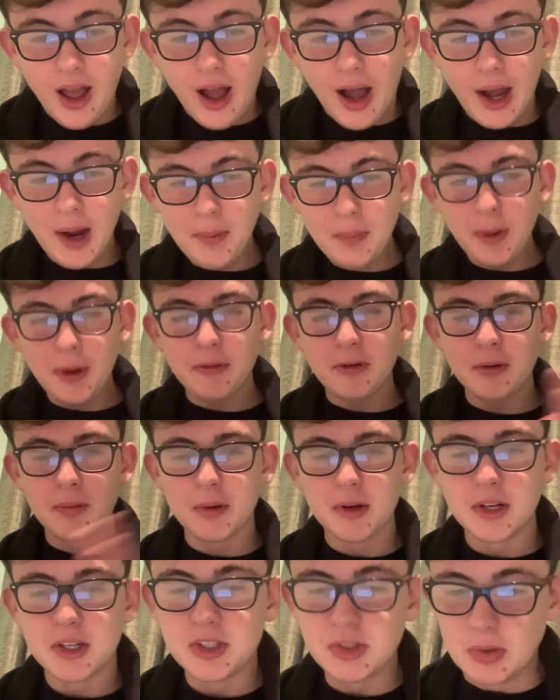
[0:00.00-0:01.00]
I hope
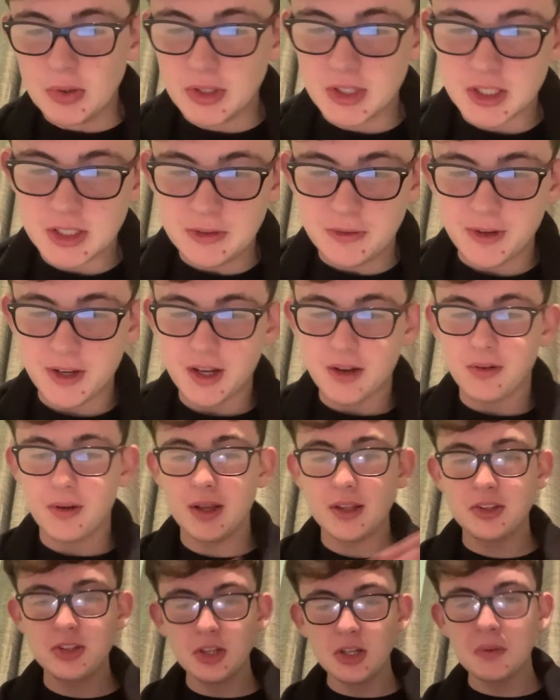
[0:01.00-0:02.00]
everyone enjoyed this video.
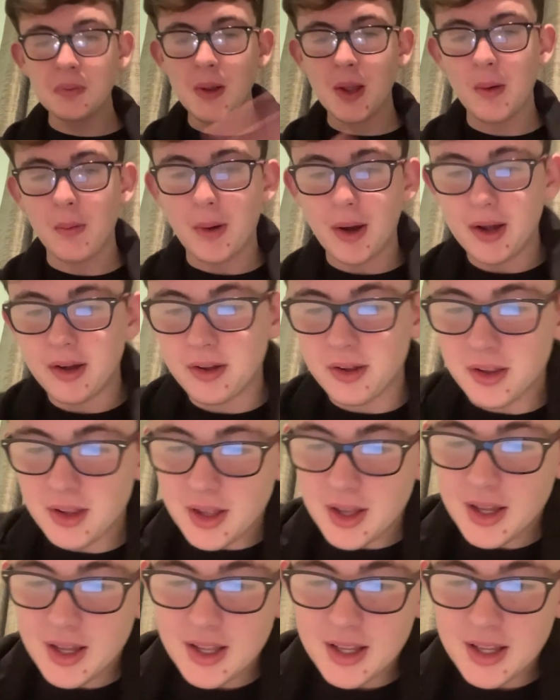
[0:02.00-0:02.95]
It took me a while